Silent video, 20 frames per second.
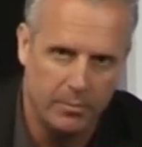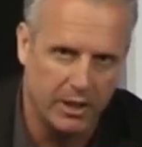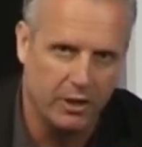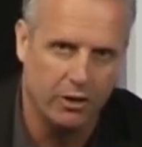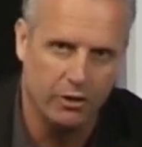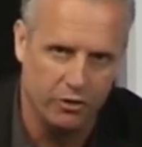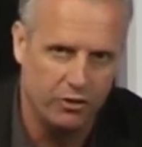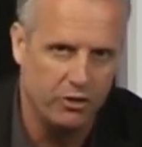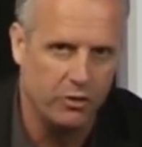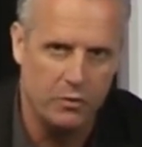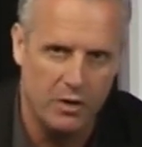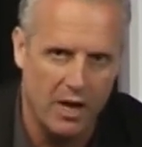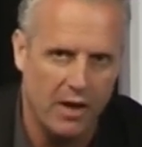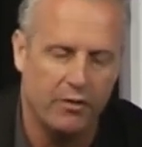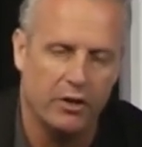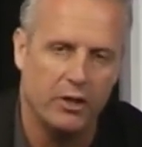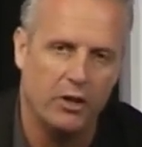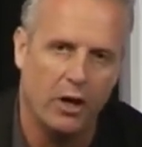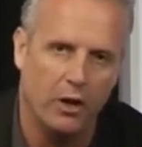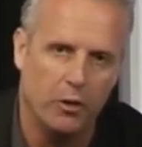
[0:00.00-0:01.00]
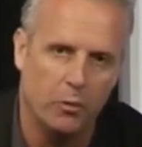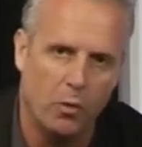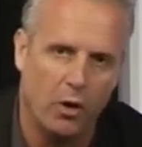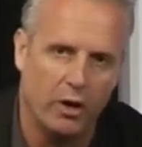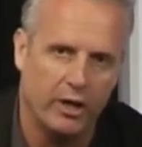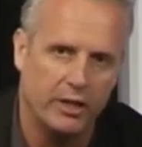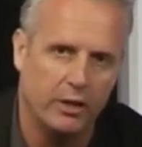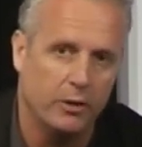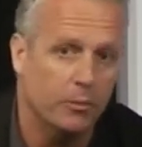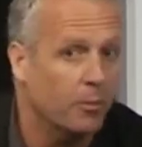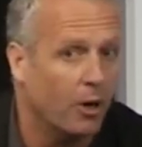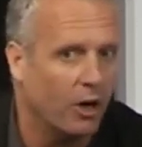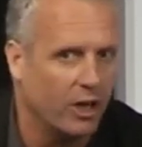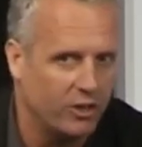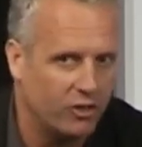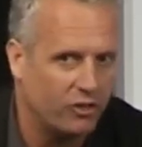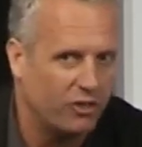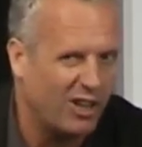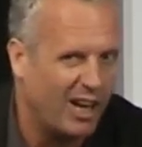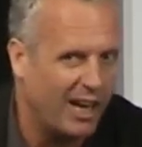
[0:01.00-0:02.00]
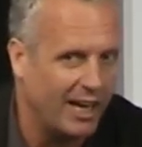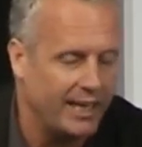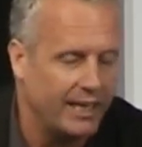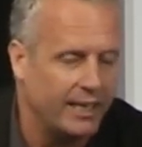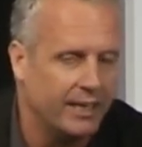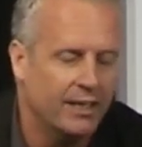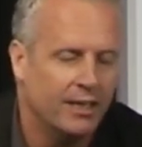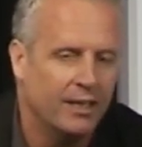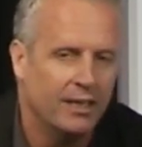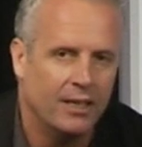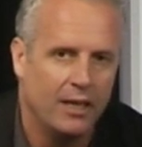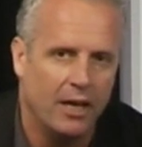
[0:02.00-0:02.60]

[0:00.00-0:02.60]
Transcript: because you never know what you might say